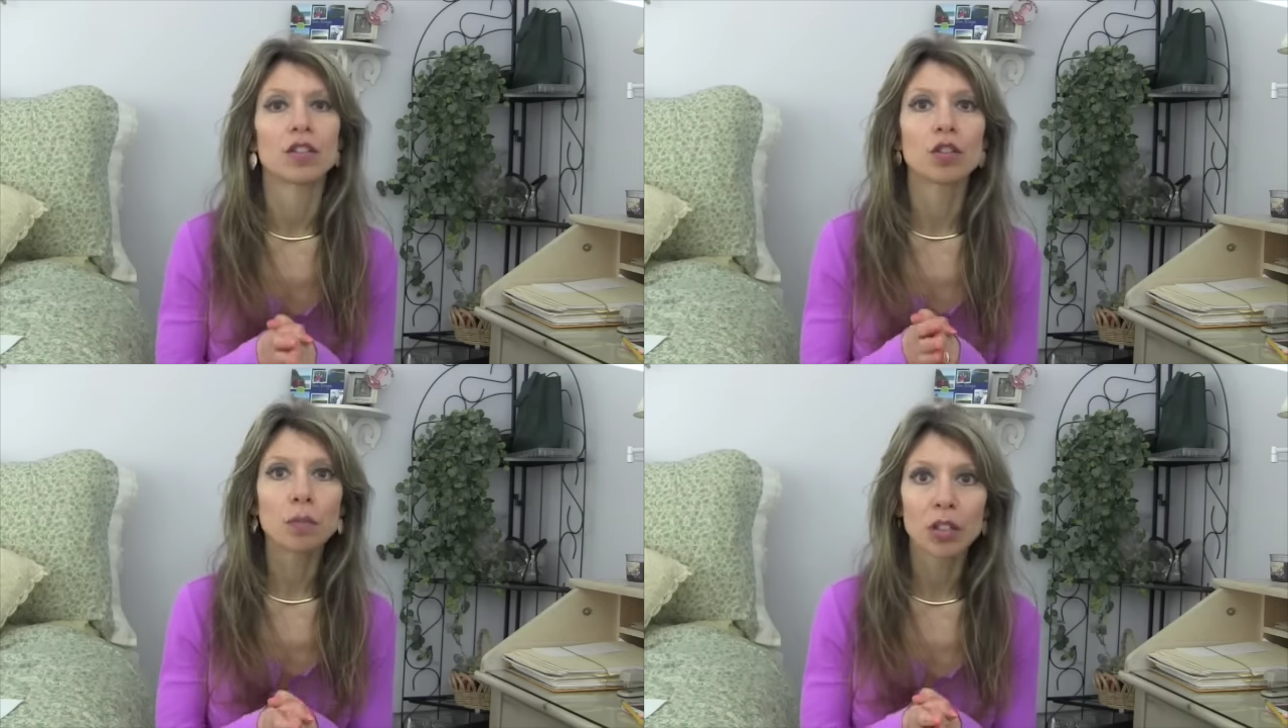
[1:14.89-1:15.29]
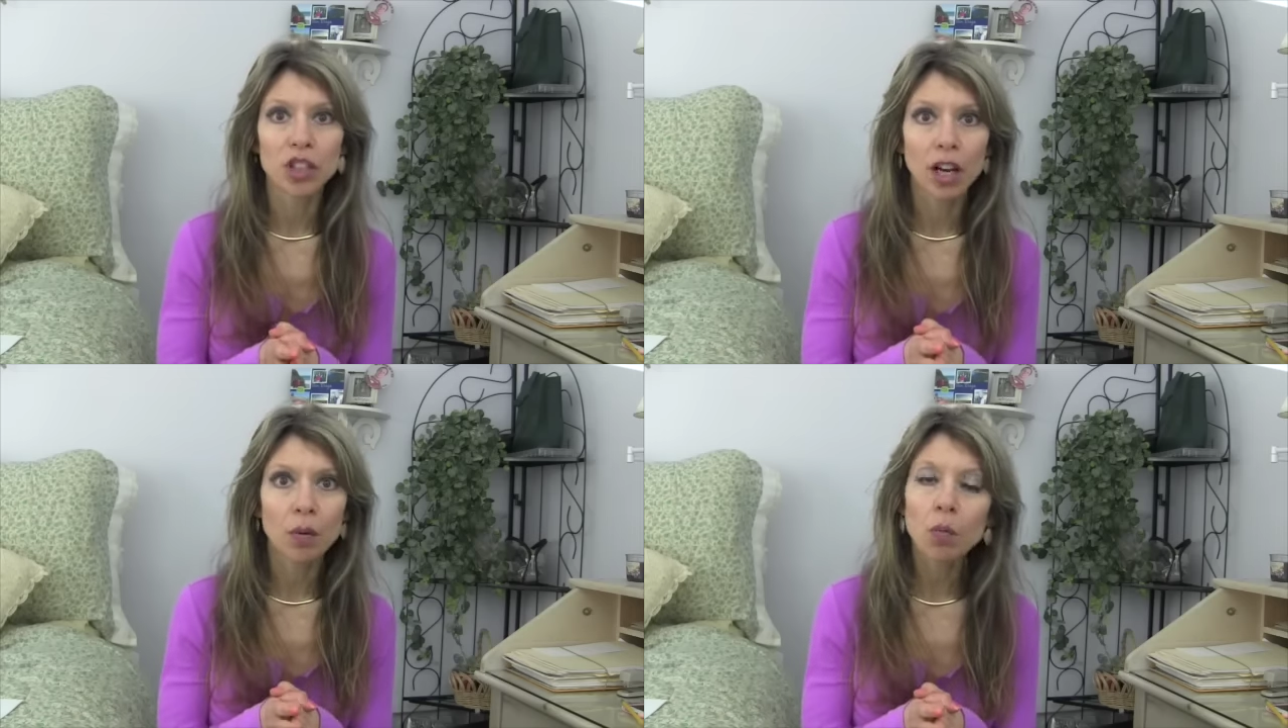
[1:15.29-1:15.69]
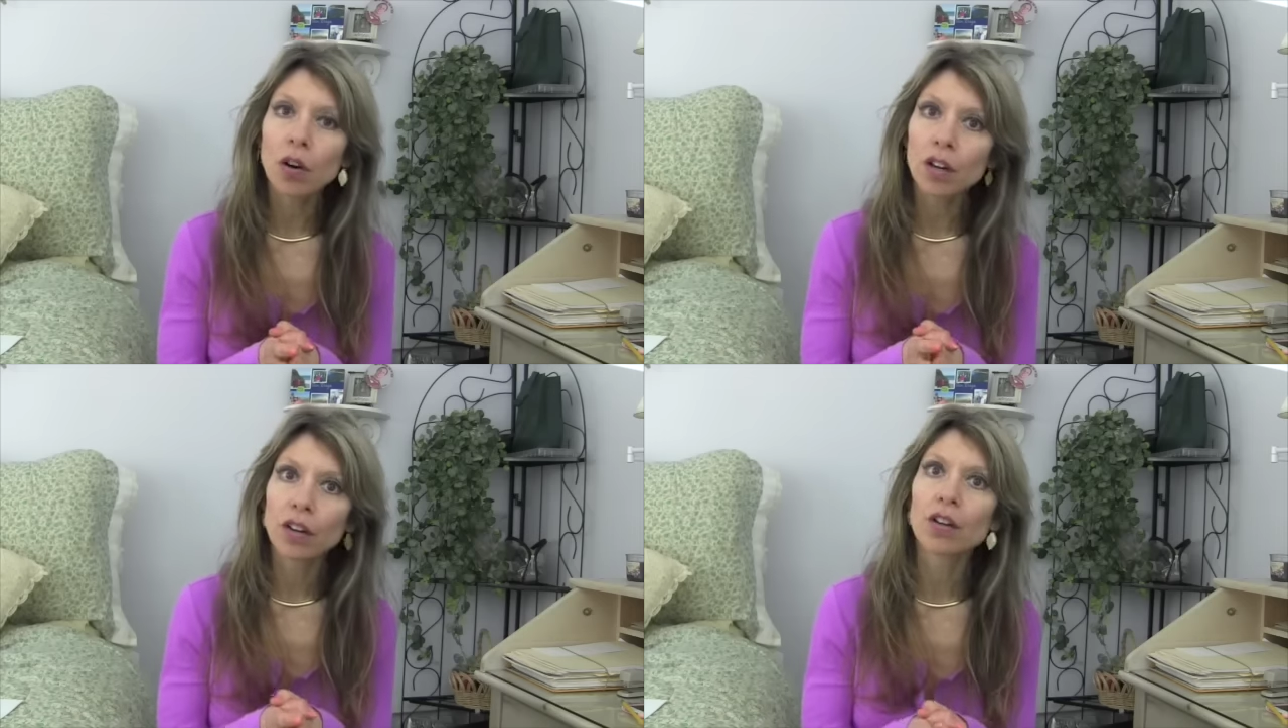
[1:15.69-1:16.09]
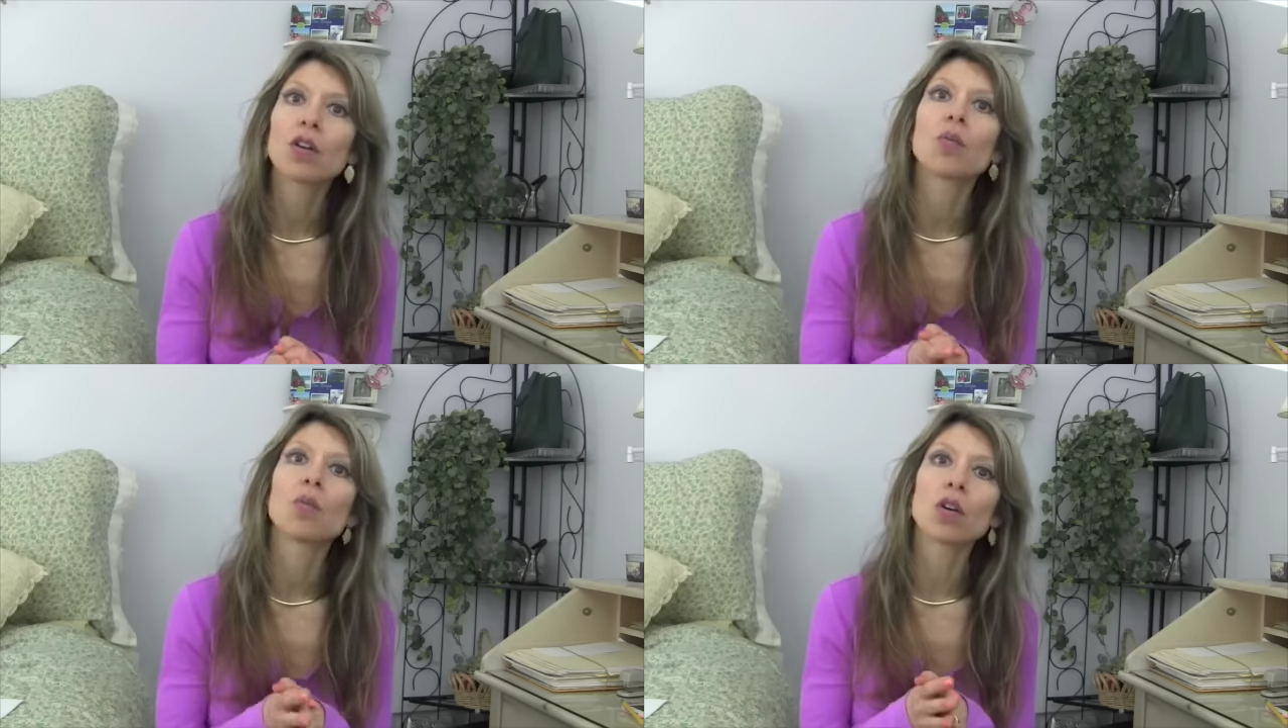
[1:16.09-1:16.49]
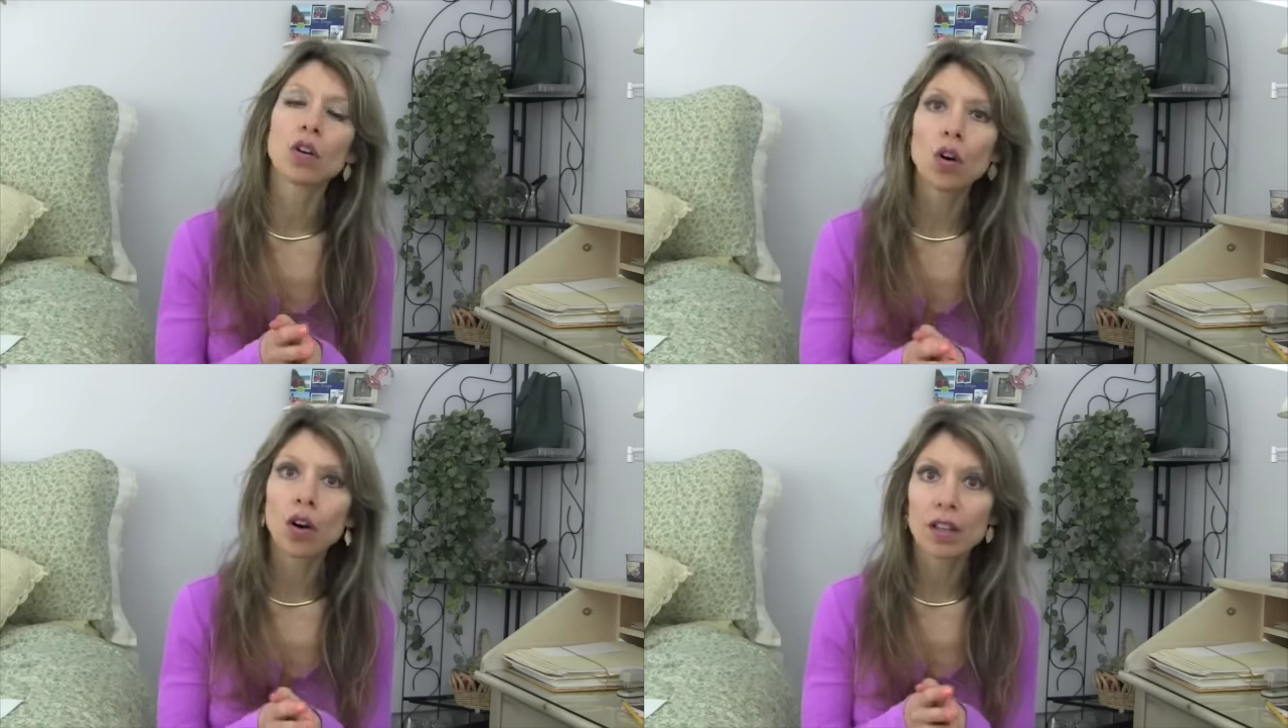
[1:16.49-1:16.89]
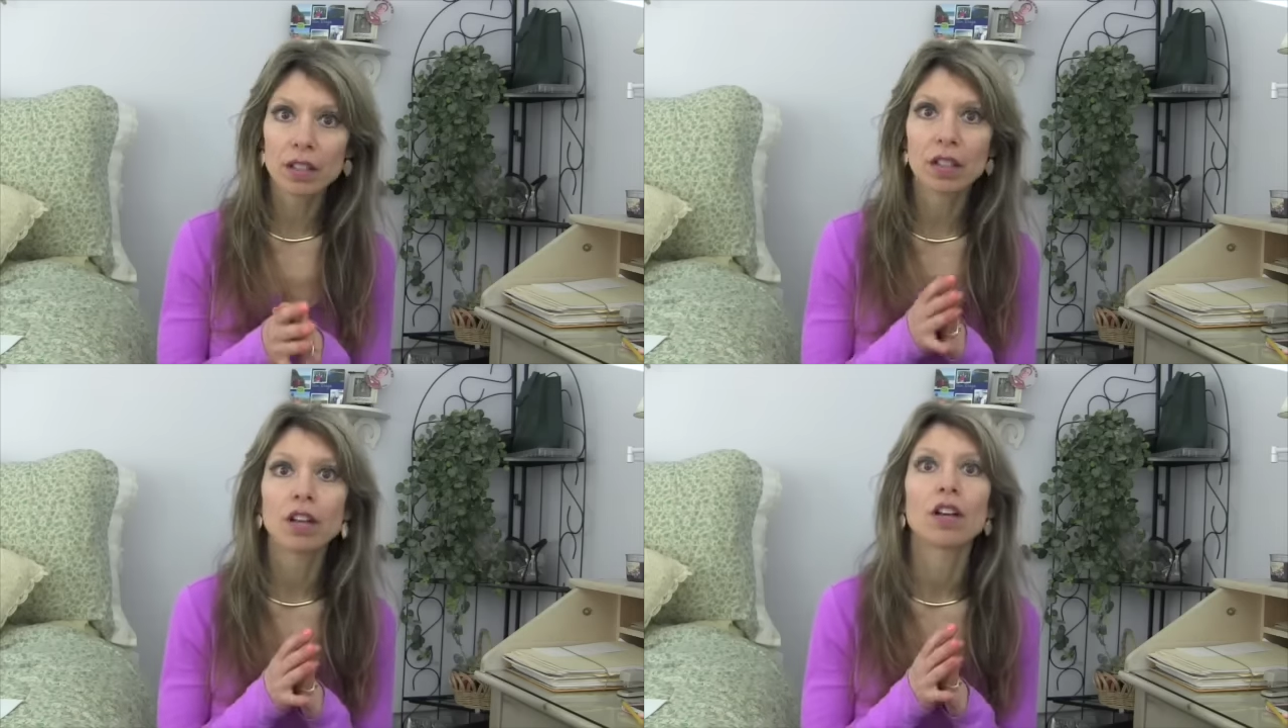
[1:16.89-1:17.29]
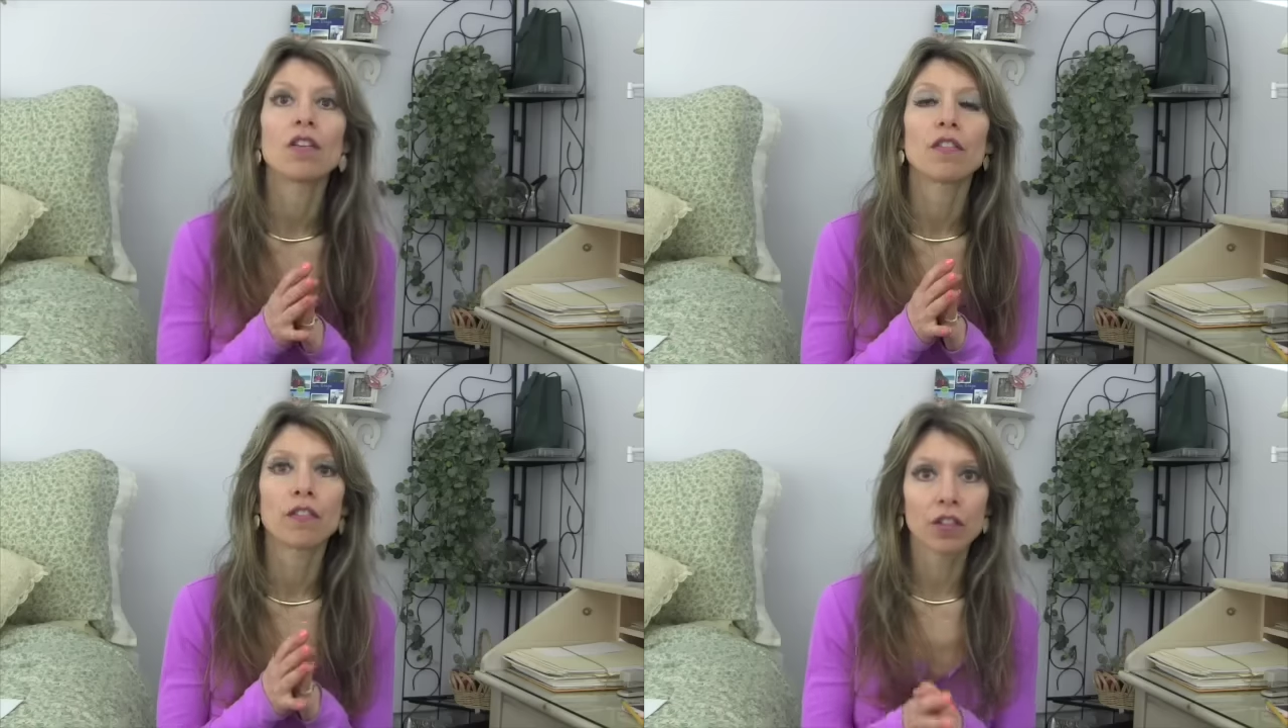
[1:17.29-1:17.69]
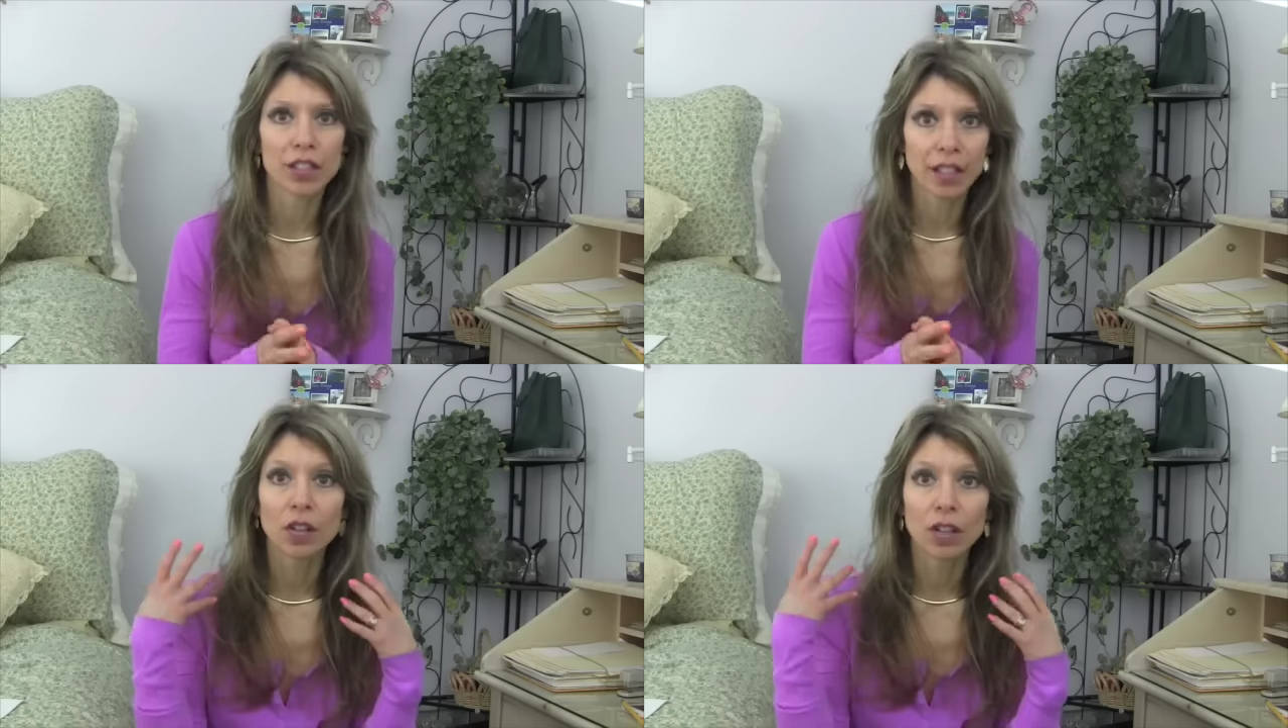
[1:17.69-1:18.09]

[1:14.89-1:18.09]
Too much hot water will cause frizzing.